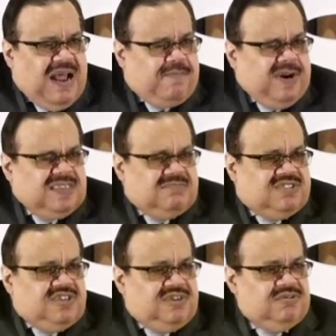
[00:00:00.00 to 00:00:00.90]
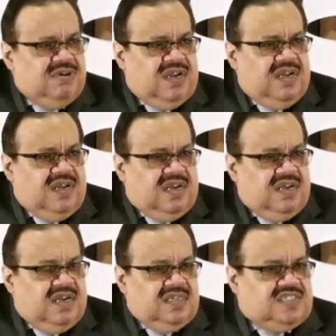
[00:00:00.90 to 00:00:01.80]
bring them to you
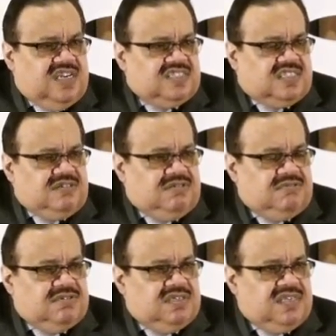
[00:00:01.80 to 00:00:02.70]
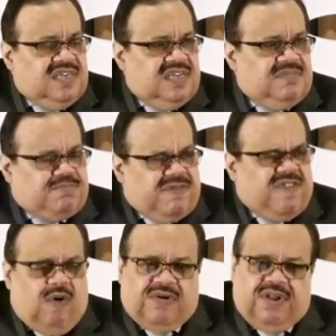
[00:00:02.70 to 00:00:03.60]
just to
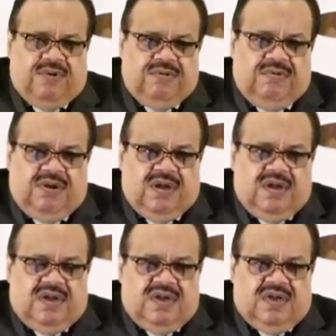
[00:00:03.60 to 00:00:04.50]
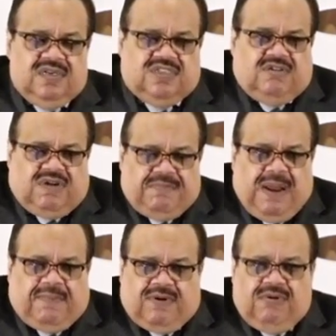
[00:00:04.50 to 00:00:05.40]
provoke you to
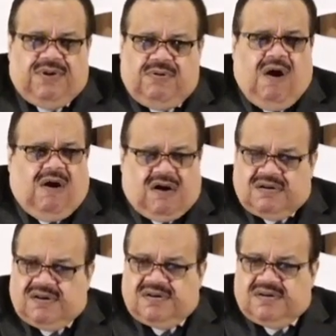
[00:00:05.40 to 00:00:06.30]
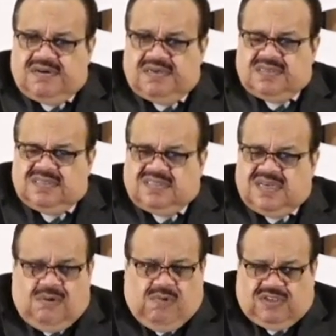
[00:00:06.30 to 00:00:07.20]
remember who you are
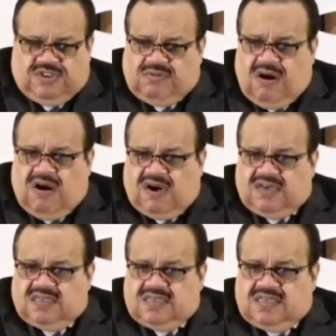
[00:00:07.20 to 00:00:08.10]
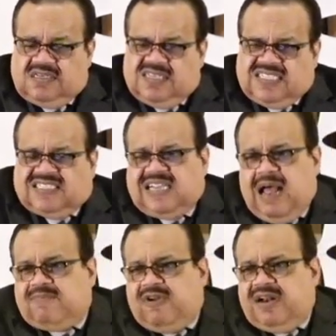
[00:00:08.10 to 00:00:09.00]
and what you are. And
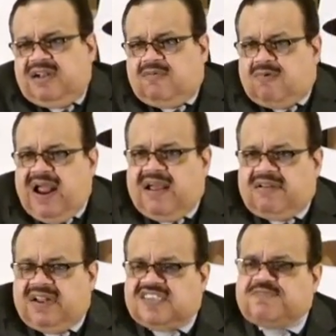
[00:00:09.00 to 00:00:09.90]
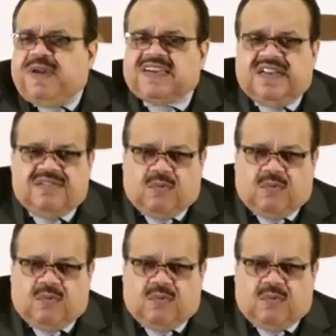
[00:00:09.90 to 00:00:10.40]
stop running around expecting the